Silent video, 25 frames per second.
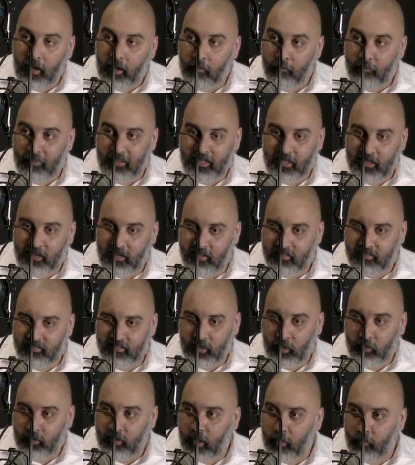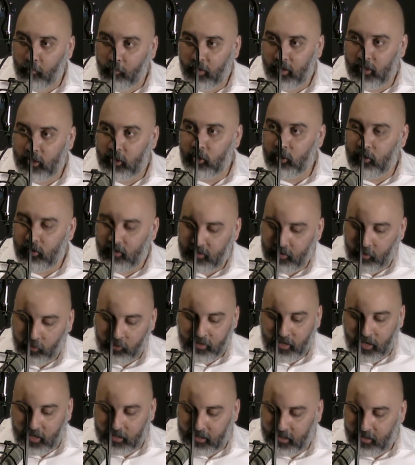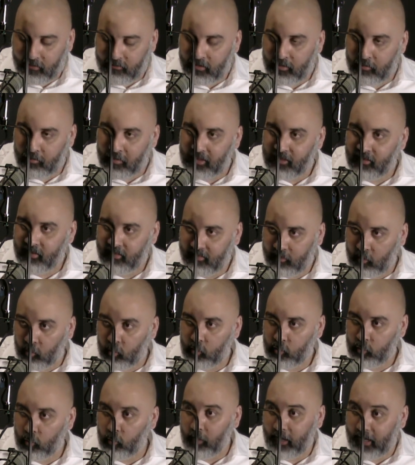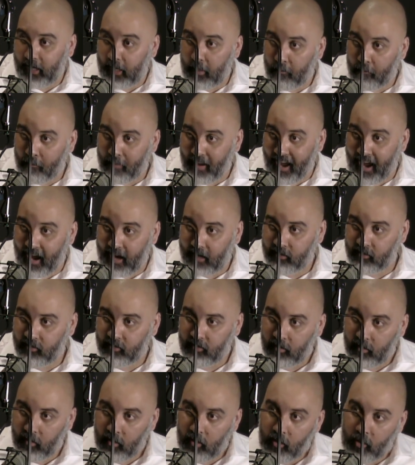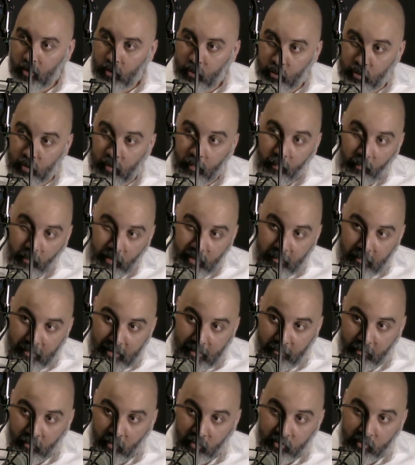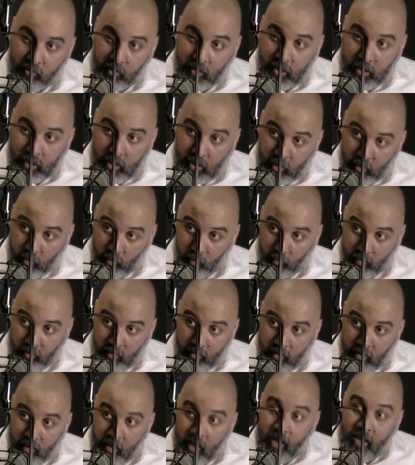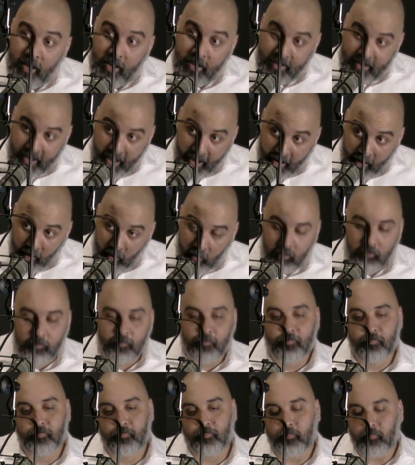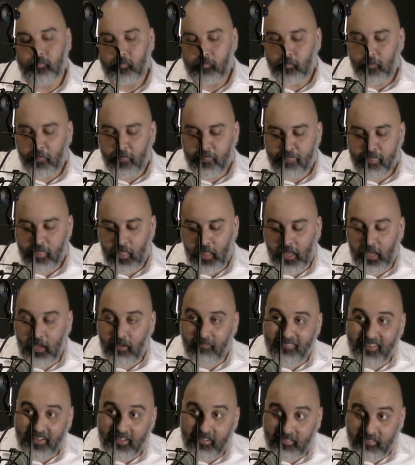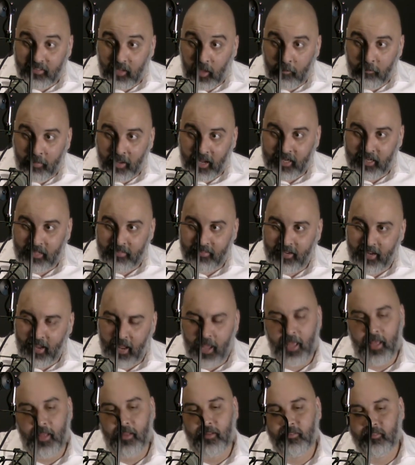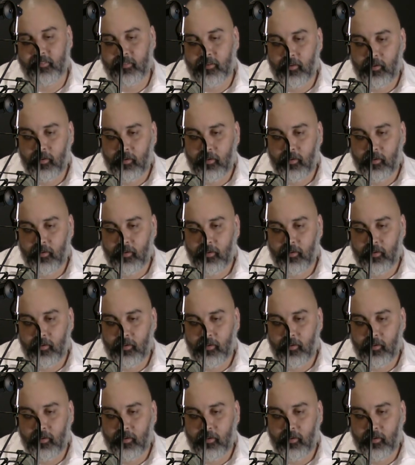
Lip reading: because they're not giving much social impact to bring people to you. Okay. Now, if it's somebody that has